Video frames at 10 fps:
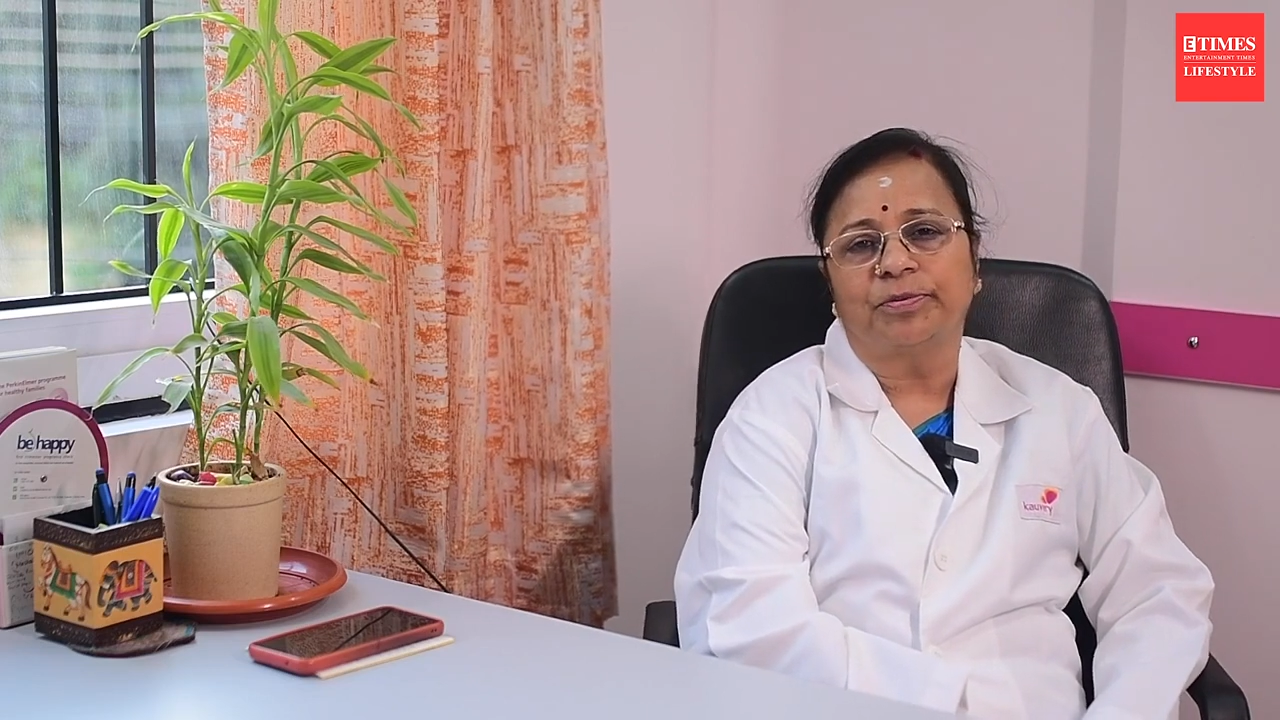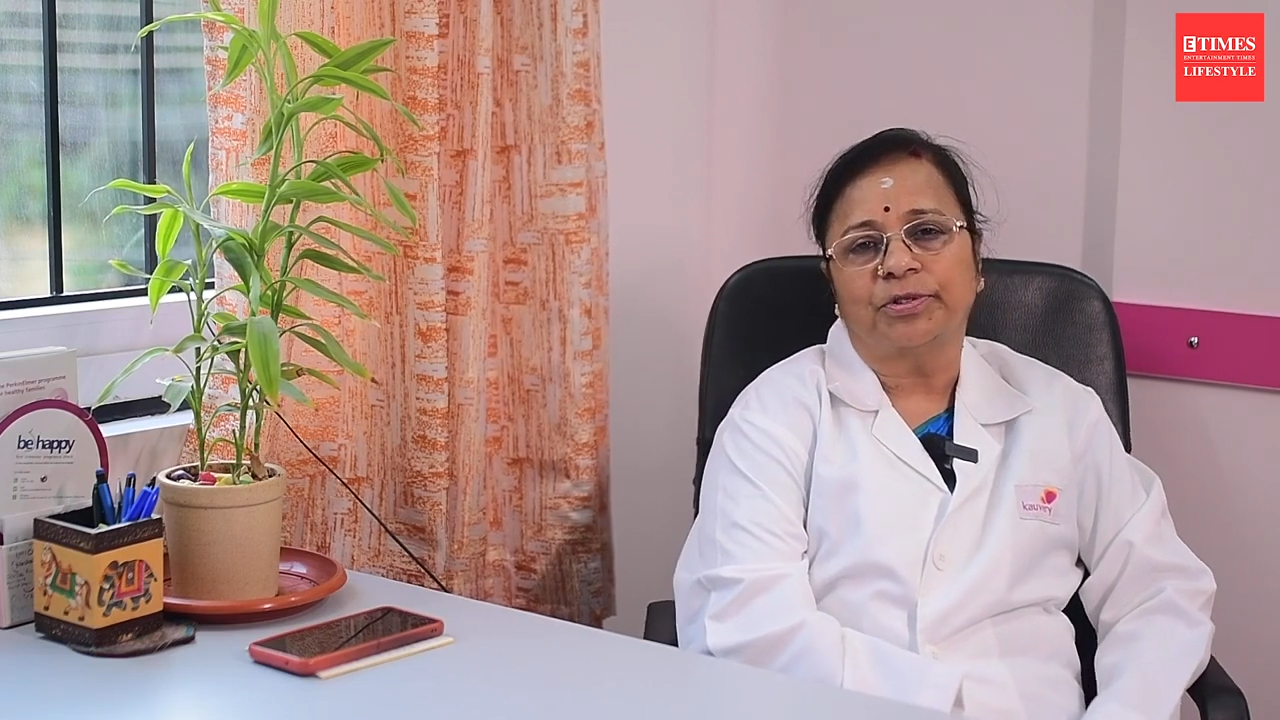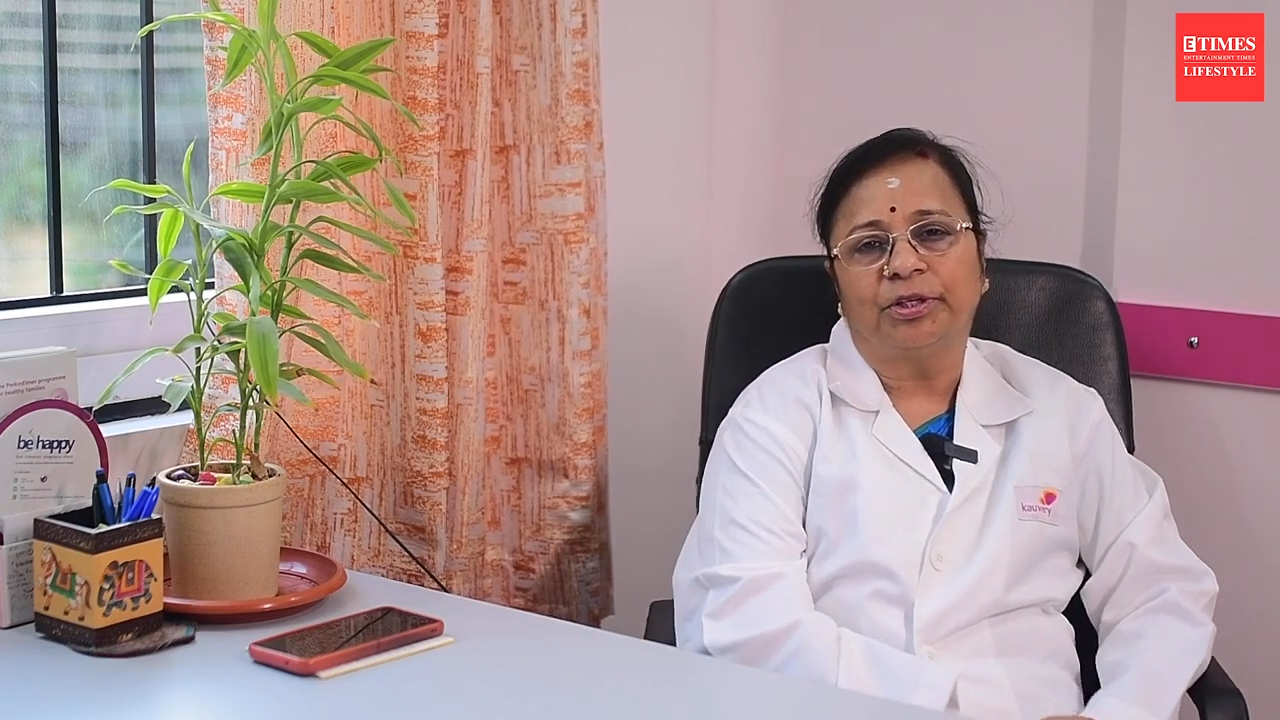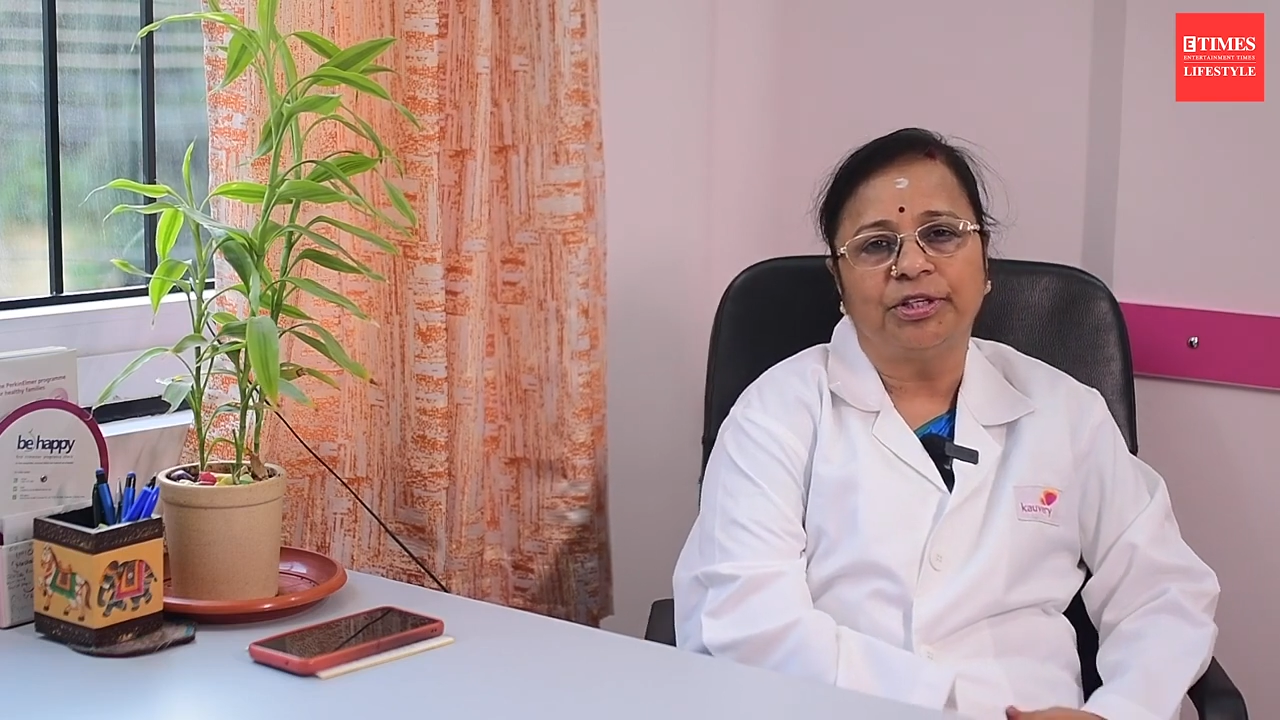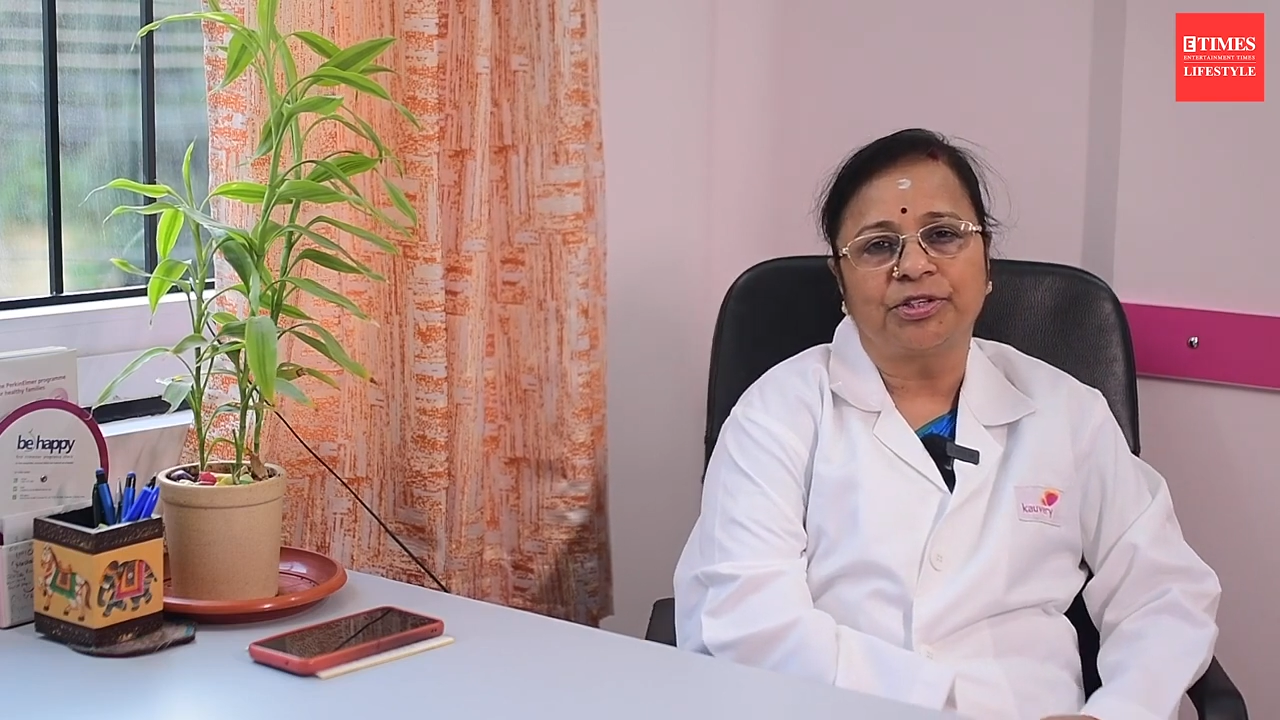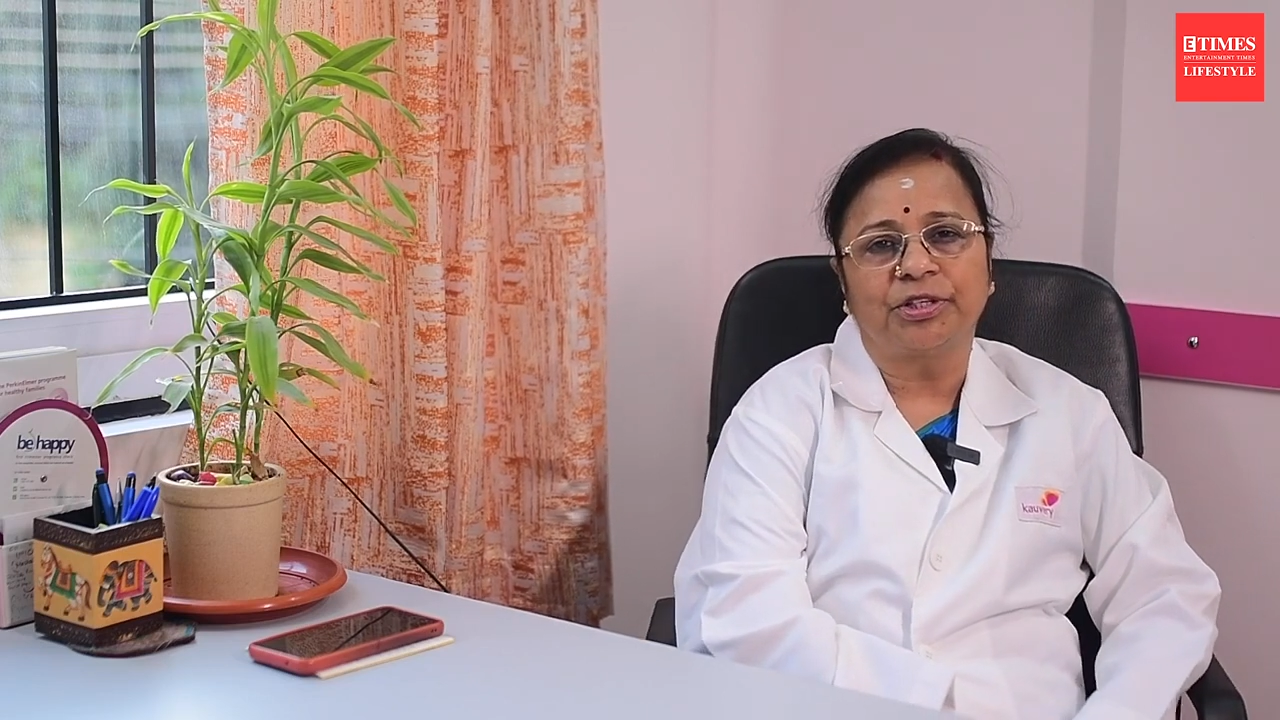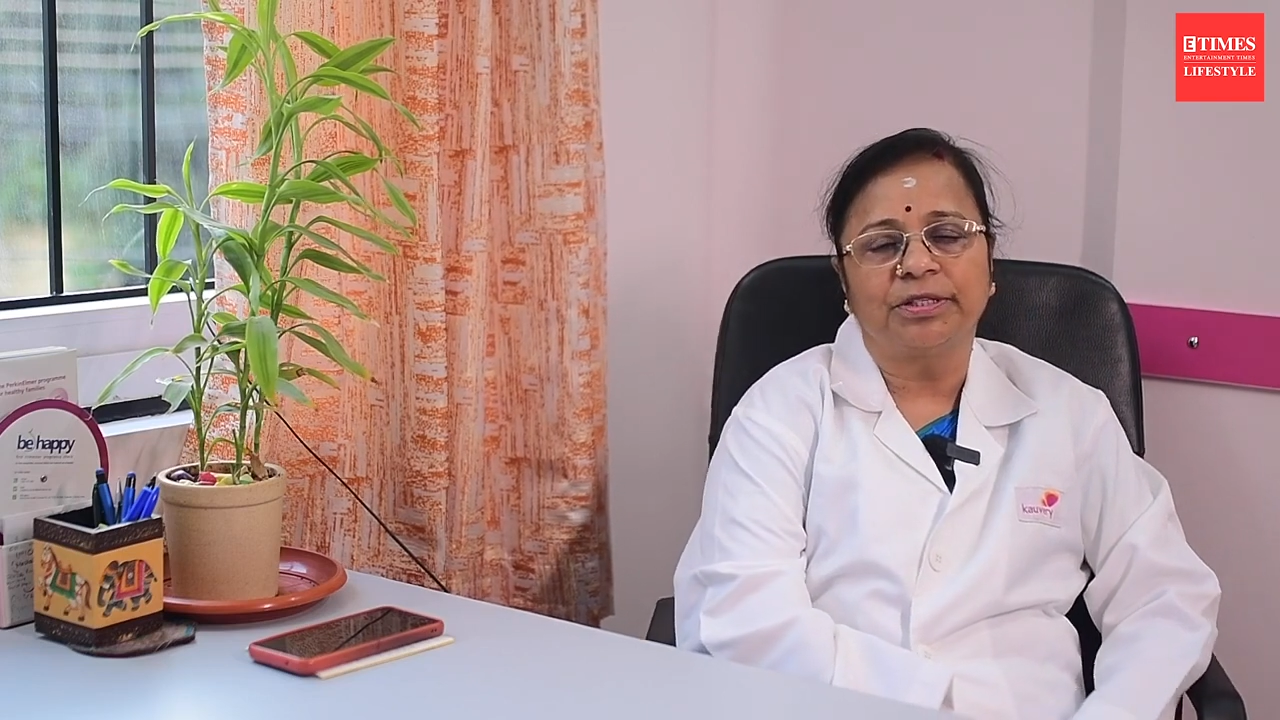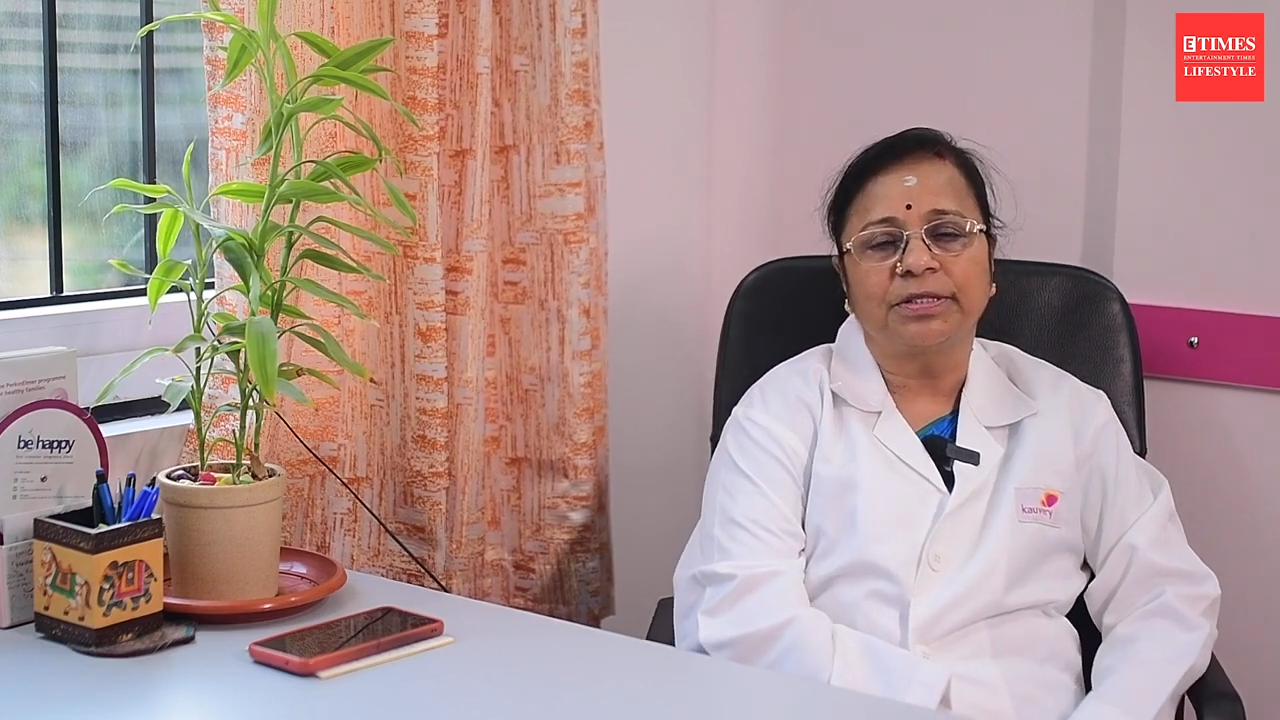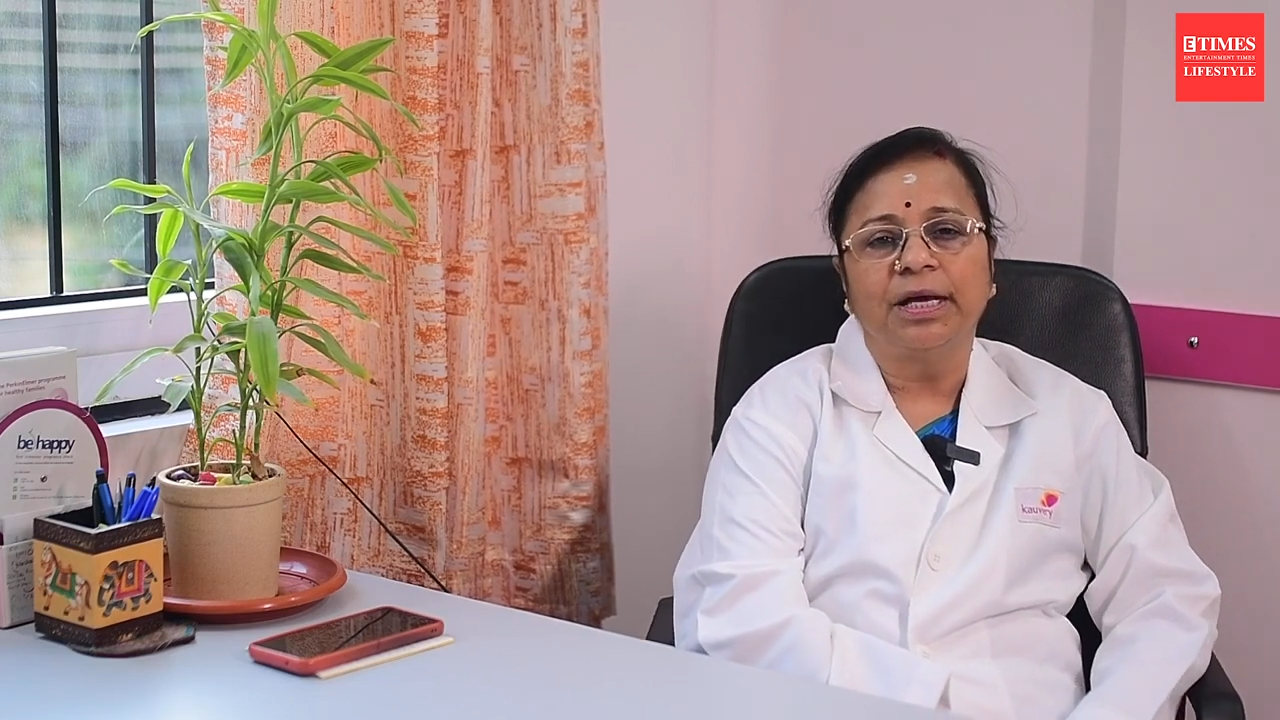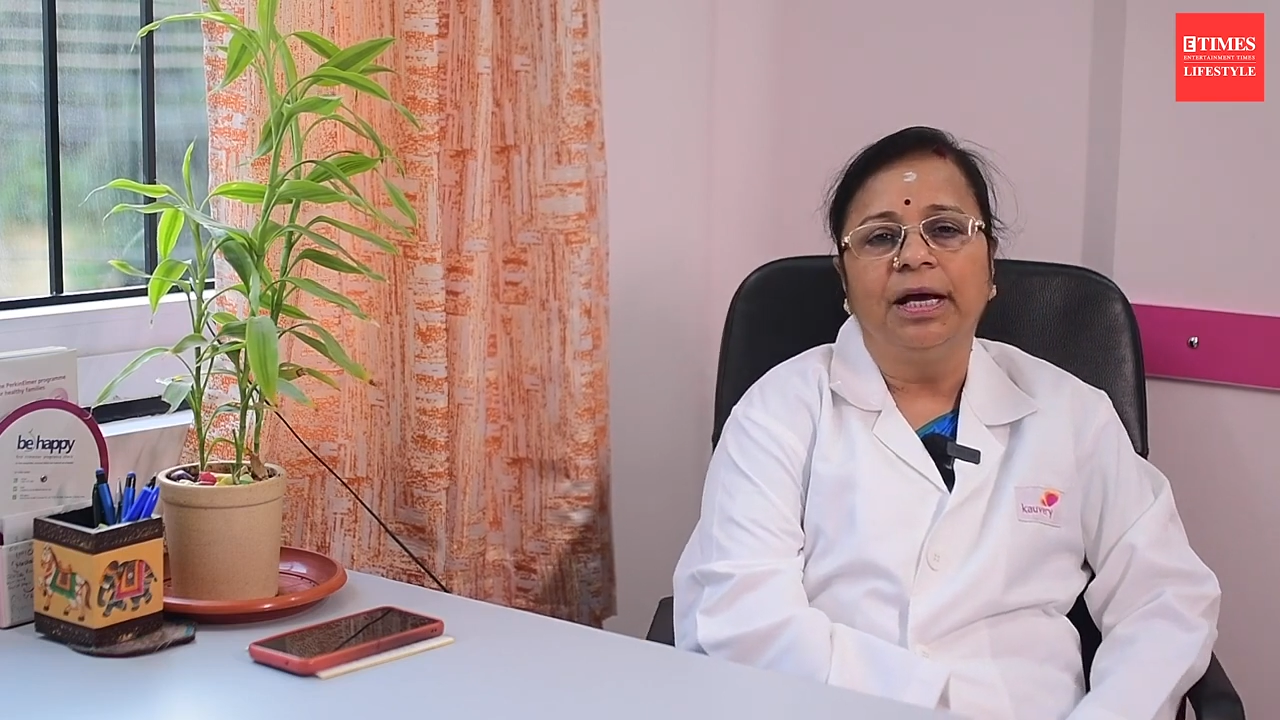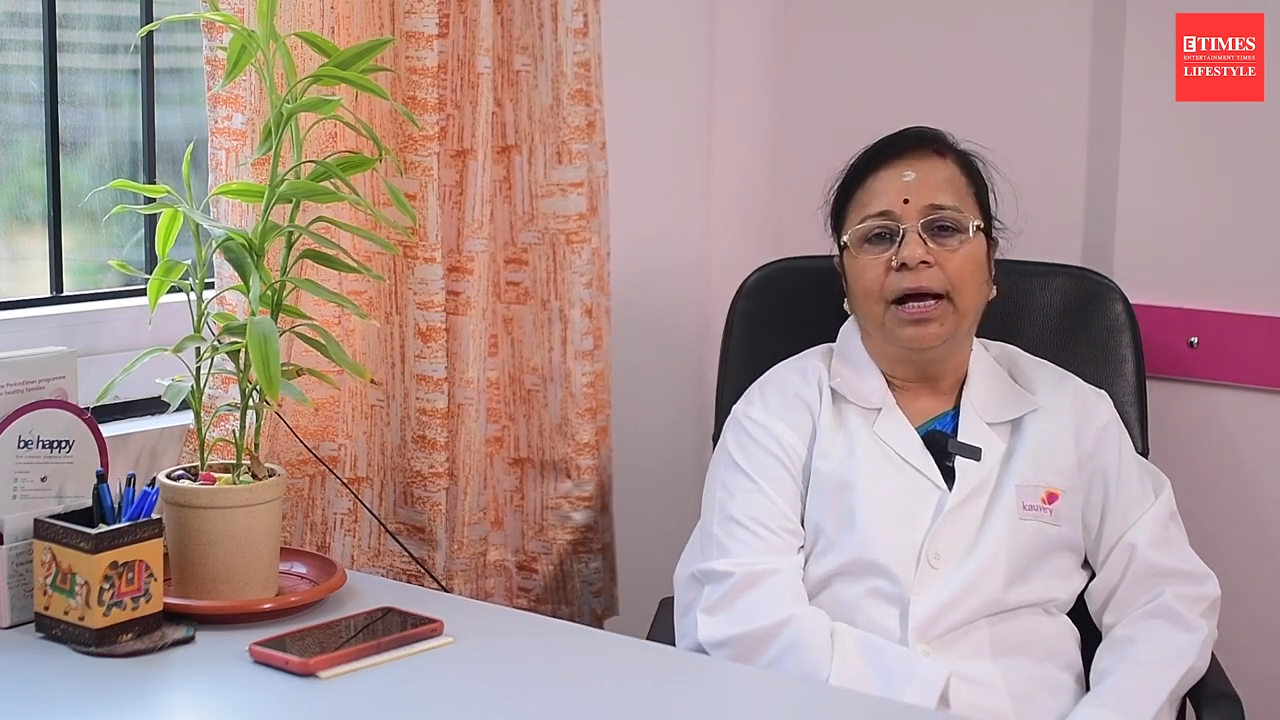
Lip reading: obstetricians